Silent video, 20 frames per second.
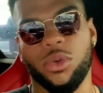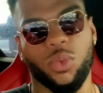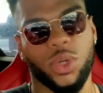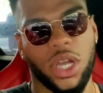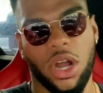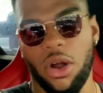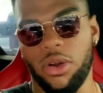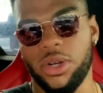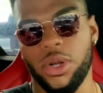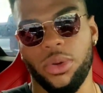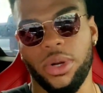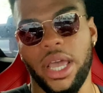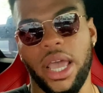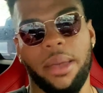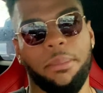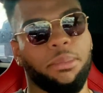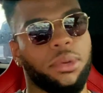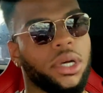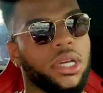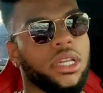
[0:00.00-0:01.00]
We all know
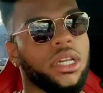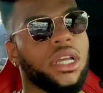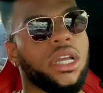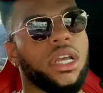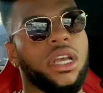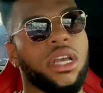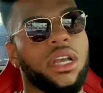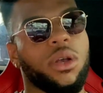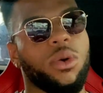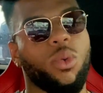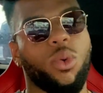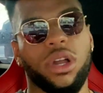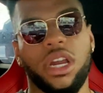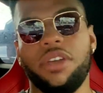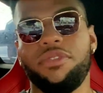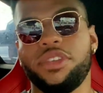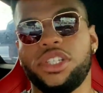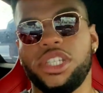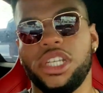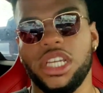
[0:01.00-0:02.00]
that. But
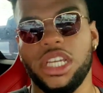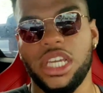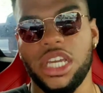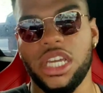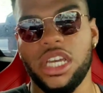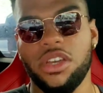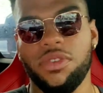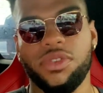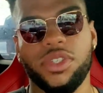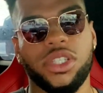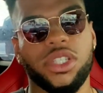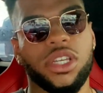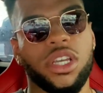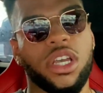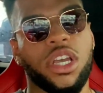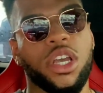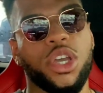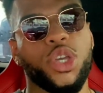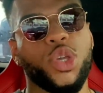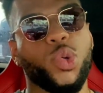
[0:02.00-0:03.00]
whatever she gives,
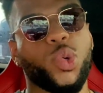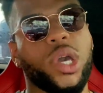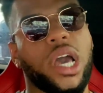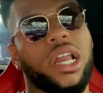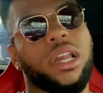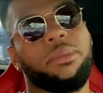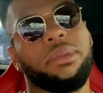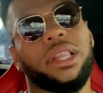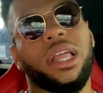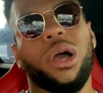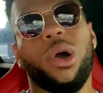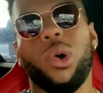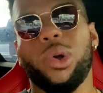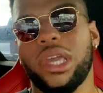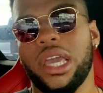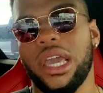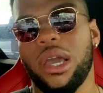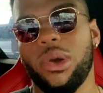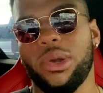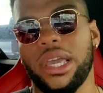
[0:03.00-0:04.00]
you kind of be like,
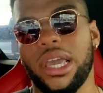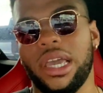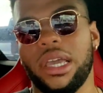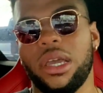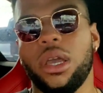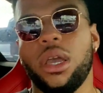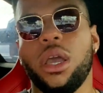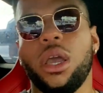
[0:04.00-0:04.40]
okay.